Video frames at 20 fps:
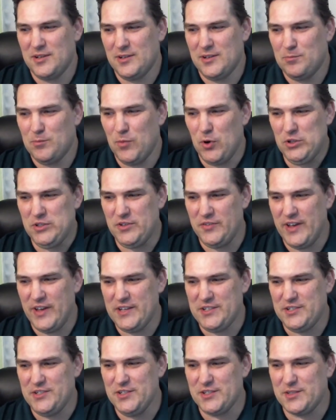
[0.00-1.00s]

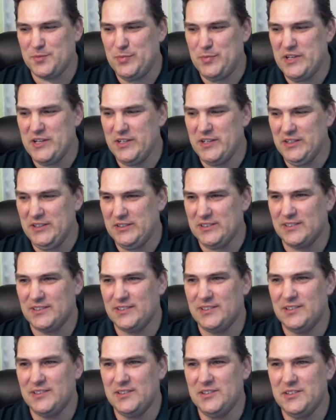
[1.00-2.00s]
motivational speaker
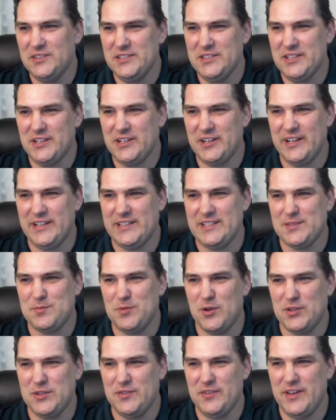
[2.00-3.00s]
who is the greatest
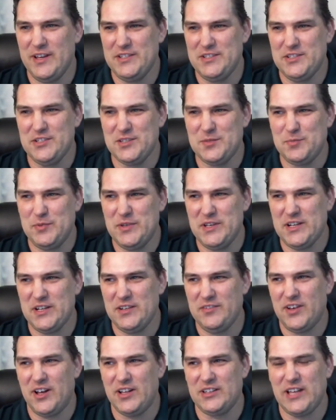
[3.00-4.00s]
motivational speaker
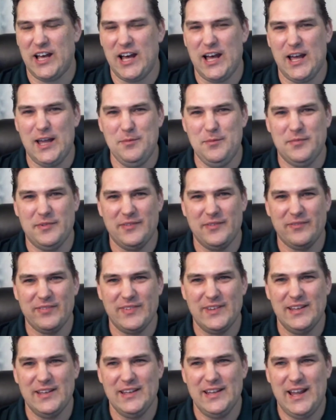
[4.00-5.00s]
of our time.
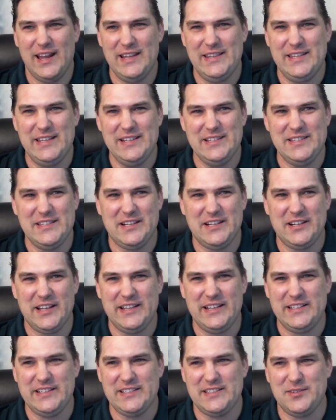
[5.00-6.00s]
And he is the
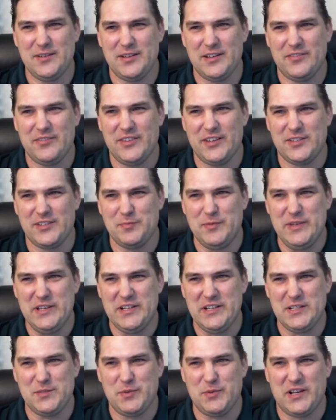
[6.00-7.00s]
greatest of the
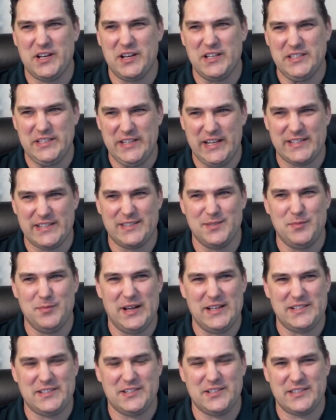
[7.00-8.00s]
speakers because he has the
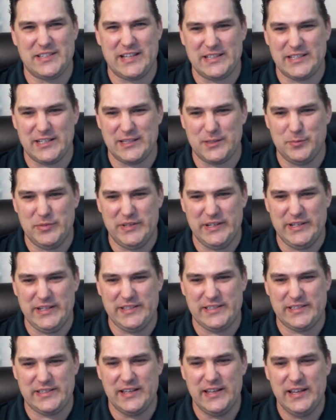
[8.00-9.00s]
muscles that are the
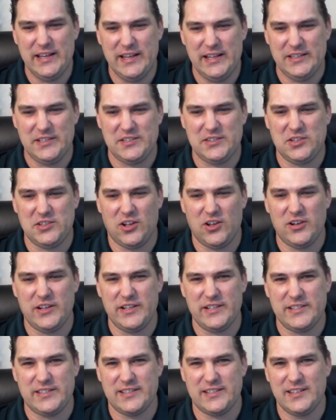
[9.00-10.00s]
biggest and the
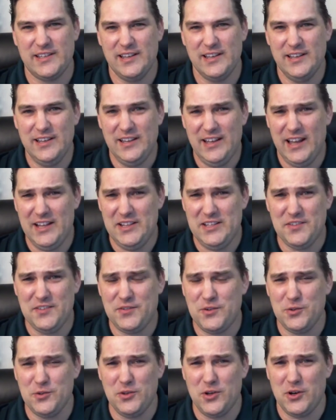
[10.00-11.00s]
strongest. And if
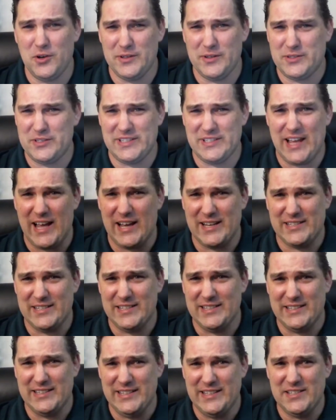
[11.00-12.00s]
you know what his
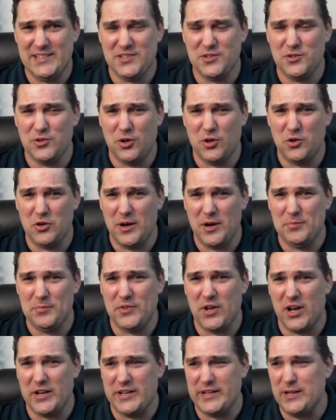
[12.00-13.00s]
accent is, you know who I'm
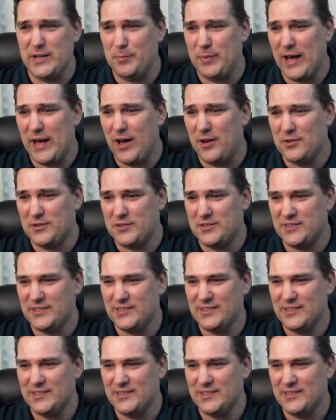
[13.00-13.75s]
talking about.